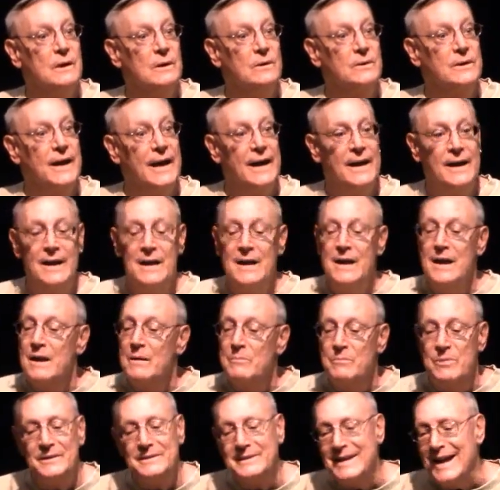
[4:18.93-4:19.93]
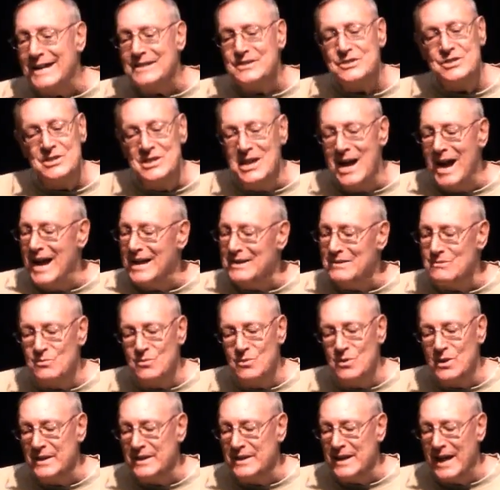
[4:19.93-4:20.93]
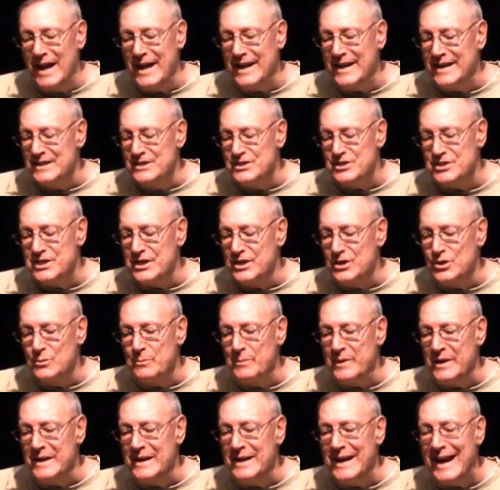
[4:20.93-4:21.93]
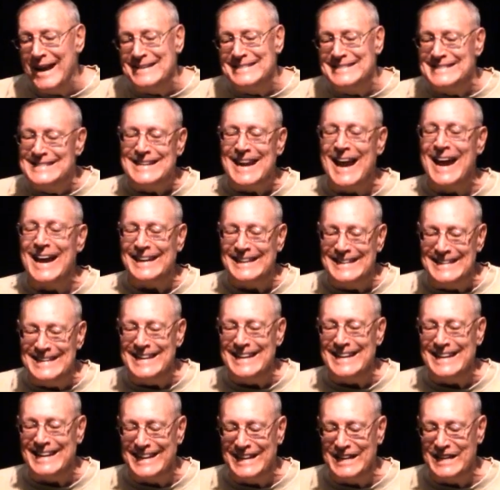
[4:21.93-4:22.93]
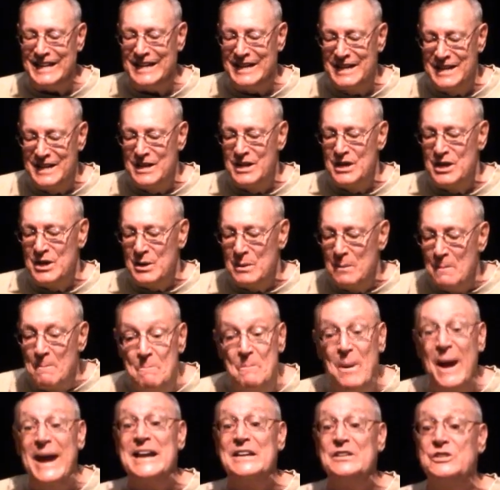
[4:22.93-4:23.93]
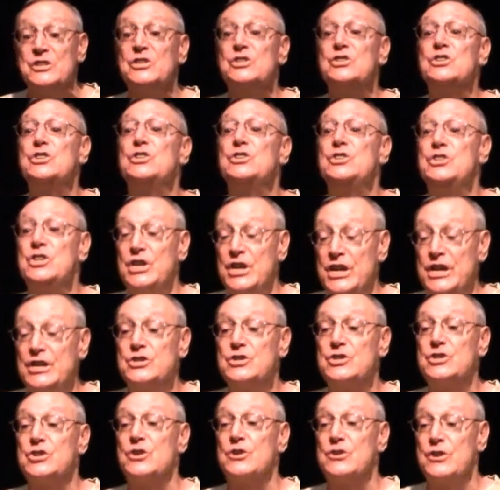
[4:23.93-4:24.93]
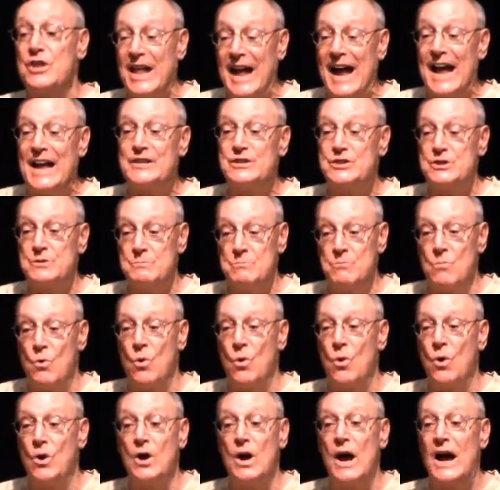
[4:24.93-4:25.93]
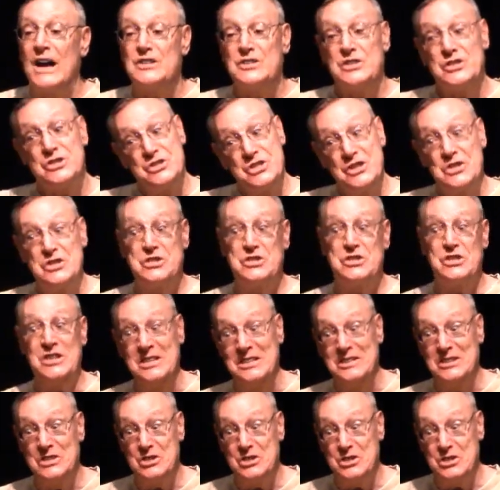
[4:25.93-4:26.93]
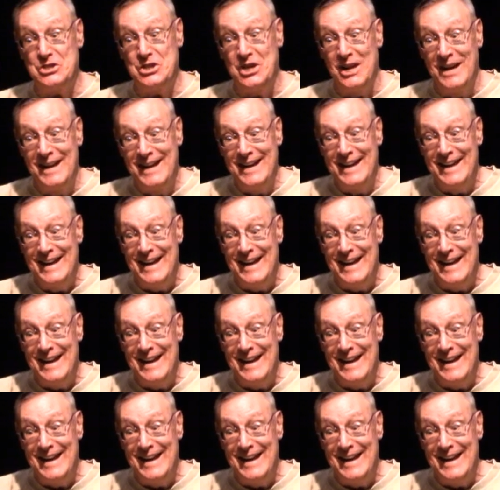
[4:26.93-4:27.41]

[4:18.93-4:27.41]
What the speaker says: okay? But that's not what I consider being a technique-based teacher. That's more assistance